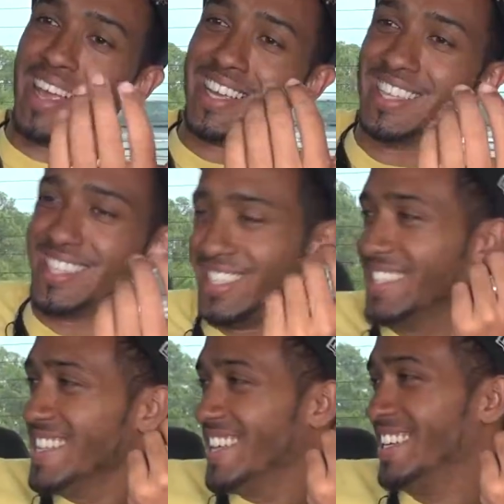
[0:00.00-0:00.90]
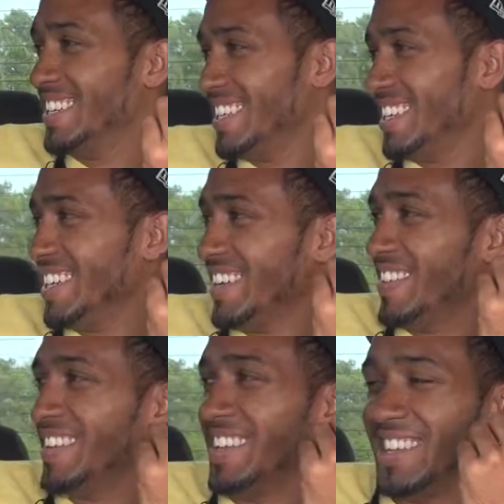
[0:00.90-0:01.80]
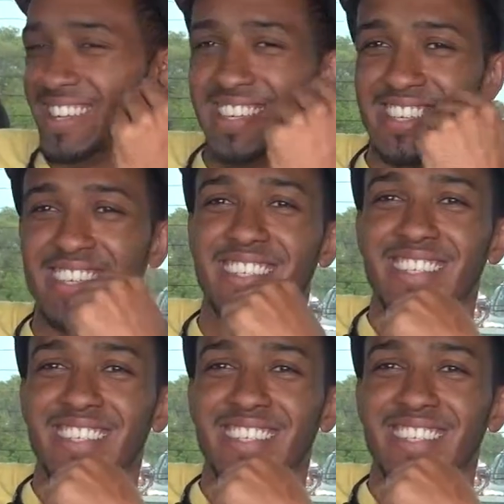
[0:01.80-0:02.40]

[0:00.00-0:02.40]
I can help you with a lot of shit, but this ain't one of them.